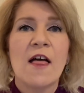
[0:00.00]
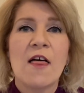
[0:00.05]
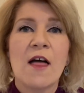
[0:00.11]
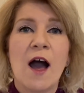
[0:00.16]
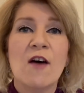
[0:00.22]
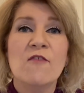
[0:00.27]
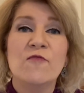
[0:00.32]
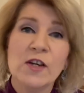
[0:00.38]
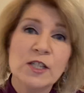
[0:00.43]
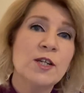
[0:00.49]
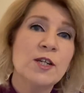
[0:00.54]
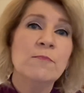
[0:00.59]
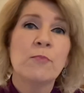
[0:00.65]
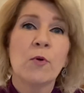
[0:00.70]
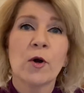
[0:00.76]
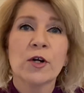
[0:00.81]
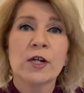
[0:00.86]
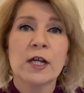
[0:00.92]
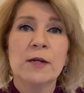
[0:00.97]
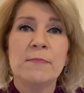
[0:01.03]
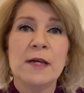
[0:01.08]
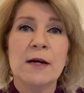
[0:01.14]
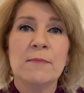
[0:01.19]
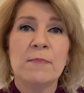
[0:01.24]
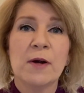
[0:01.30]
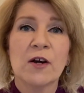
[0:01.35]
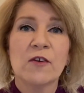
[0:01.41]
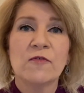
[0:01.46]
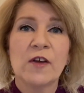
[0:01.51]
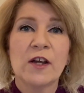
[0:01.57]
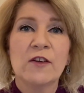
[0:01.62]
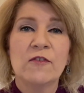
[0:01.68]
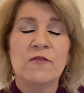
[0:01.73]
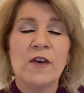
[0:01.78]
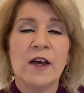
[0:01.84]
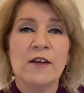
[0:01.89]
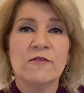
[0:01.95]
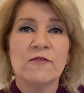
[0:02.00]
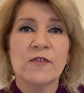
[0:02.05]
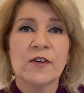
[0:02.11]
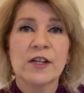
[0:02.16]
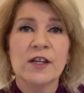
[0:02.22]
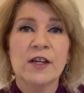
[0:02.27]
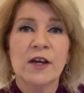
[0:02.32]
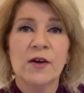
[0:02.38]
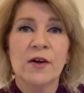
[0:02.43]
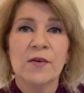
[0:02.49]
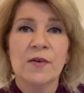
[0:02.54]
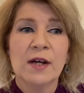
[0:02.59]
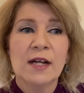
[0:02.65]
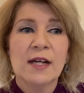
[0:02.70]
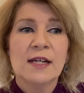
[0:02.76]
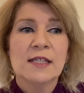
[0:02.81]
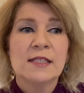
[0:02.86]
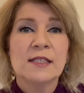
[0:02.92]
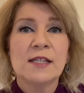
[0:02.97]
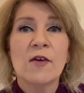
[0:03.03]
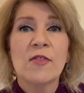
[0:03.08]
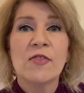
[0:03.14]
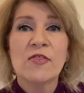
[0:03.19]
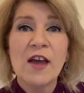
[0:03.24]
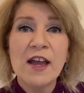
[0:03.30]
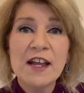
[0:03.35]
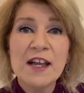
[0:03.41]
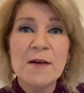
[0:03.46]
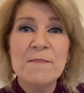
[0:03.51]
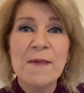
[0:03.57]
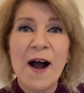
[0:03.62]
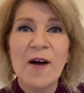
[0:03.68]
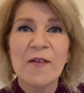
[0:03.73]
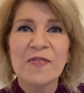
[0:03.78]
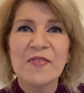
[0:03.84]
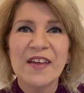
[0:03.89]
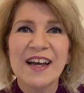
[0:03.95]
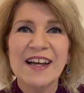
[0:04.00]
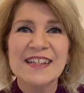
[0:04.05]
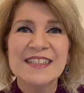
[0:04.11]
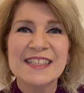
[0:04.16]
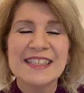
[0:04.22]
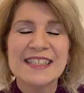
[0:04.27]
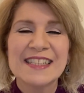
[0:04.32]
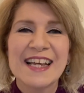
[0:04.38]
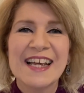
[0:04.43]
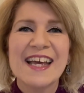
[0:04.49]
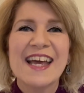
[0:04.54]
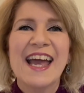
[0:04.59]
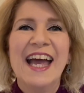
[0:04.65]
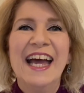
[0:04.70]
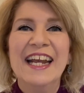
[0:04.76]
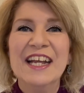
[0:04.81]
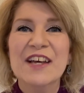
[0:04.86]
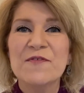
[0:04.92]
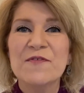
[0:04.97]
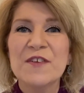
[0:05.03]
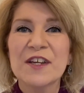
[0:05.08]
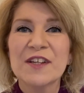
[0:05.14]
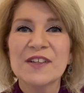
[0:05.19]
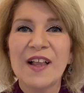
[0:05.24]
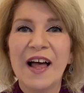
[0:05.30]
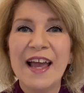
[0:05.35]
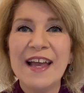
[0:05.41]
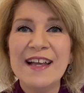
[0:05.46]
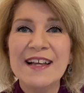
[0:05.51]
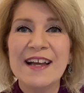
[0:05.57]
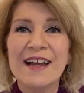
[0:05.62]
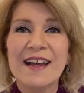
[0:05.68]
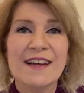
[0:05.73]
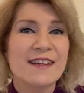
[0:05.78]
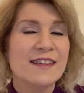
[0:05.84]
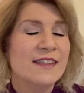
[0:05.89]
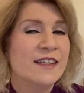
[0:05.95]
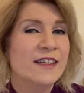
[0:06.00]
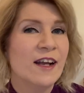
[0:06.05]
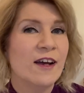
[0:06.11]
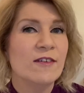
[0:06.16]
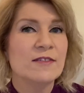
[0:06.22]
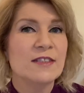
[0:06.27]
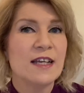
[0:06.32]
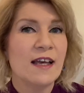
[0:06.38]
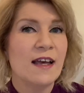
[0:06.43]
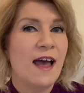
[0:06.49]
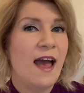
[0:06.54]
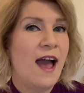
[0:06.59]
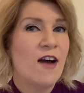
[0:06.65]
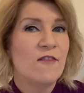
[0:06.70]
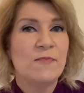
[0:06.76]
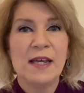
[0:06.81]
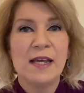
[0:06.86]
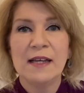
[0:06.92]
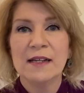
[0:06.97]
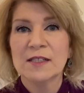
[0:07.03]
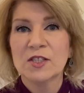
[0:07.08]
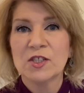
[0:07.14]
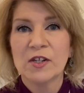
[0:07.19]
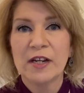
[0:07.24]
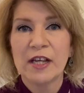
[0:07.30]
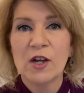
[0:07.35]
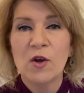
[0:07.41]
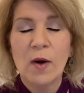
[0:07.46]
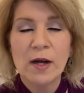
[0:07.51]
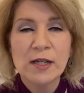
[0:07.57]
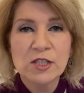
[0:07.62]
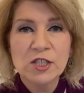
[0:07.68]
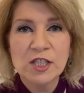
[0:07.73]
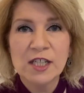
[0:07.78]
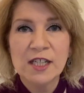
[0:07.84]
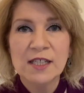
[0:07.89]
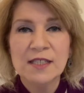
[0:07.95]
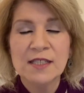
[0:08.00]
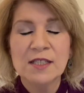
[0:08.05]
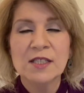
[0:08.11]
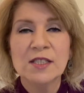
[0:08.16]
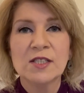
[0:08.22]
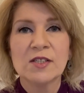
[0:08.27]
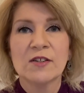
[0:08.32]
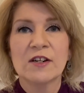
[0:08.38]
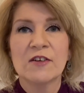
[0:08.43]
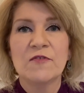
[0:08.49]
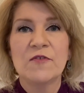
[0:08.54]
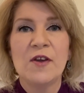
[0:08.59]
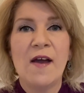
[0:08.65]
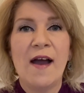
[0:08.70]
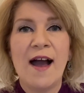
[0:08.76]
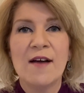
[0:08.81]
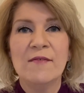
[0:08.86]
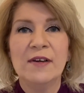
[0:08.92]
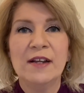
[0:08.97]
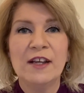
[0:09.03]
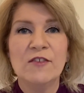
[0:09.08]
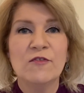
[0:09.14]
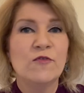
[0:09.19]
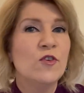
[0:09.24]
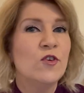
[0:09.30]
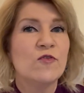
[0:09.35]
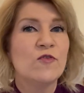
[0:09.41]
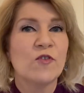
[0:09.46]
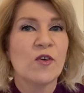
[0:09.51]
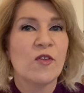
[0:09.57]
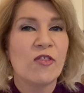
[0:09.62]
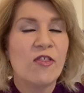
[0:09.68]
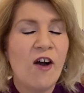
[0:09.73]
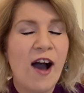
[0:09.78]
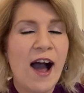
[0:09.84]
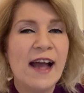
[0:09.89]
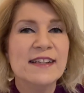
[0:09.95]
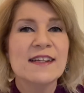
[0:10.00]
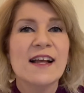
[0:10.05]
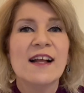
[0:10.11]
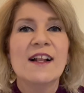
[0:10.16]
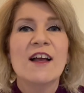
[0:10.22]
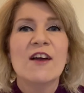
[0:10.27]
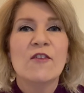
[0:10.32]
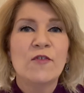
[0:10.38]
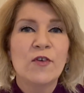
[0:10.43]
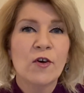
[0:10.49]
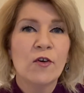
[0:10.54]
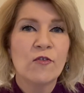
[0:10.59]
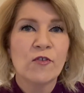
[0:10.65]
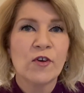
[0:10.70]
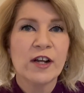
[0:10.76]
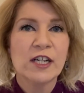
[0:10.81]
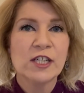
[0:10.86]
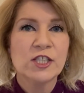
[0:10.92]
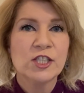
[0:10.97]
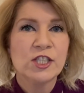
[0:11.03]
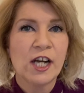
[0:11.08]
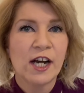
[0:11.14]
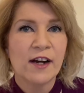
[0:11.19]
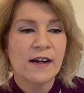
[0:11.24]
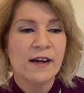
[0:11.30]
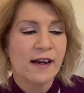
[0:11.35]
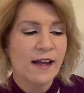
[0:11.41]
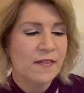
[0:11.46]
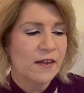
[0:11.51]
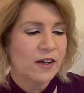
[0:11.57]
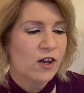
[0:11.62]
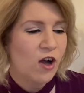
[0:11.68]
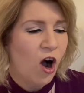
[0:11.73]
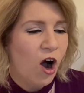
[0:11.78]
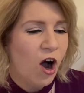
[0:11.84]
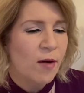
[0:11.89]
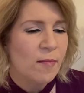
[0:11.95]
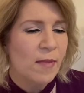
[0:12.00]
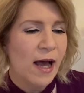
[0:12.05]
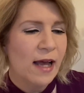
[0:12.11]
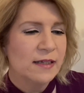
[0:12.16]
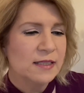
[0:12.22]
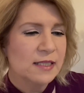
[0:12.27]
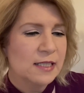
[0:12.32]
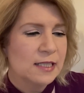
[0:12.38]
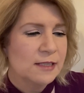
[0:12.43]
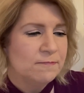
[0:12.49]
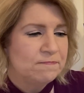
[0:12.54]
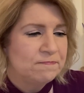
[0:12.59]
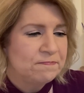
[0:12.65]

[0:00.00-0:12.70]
a vision board could be a perfect fit for you. So think about this. And if you'd like, to have me answer any questions, or if you have any food for thought, feel free to share it in the comments.